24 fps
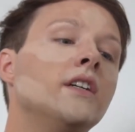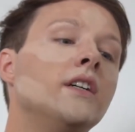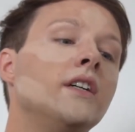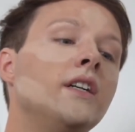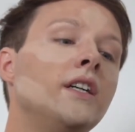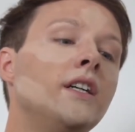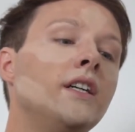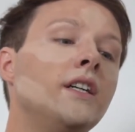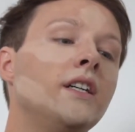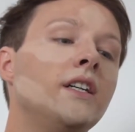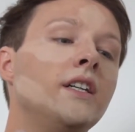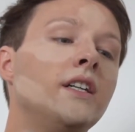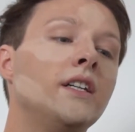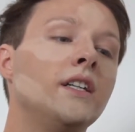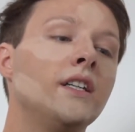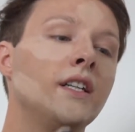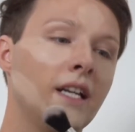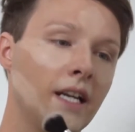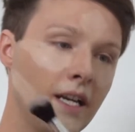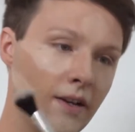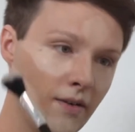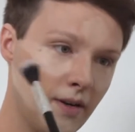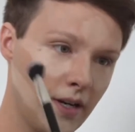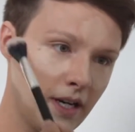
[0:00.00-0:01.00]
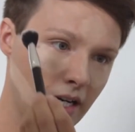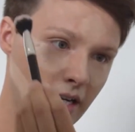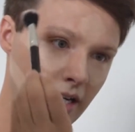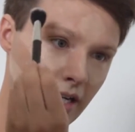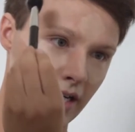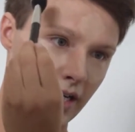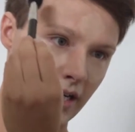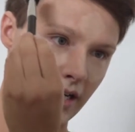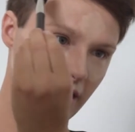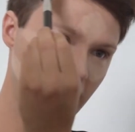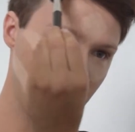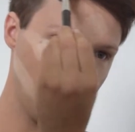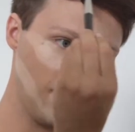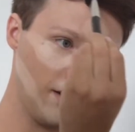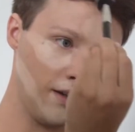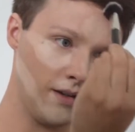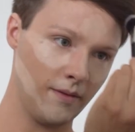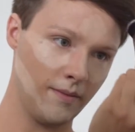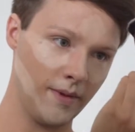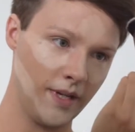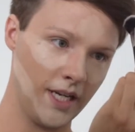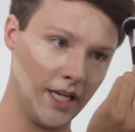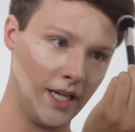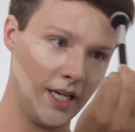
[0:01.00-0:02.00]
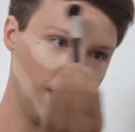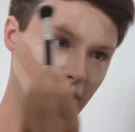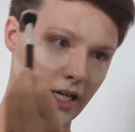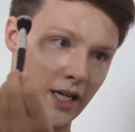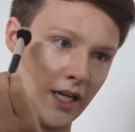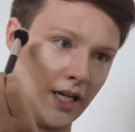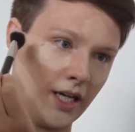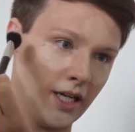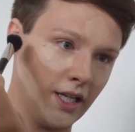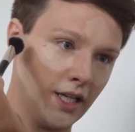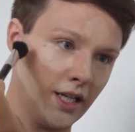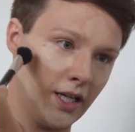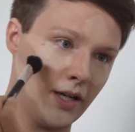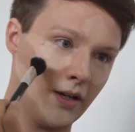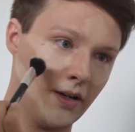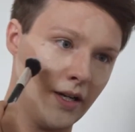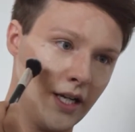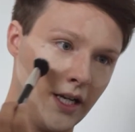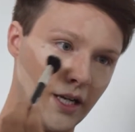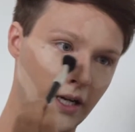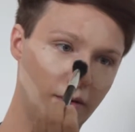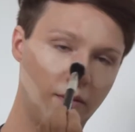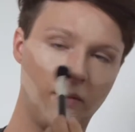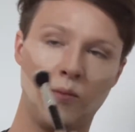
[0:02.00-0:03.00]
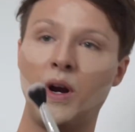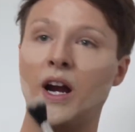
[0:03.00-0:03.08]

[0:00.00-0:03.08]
and anywhere up here, you know, here,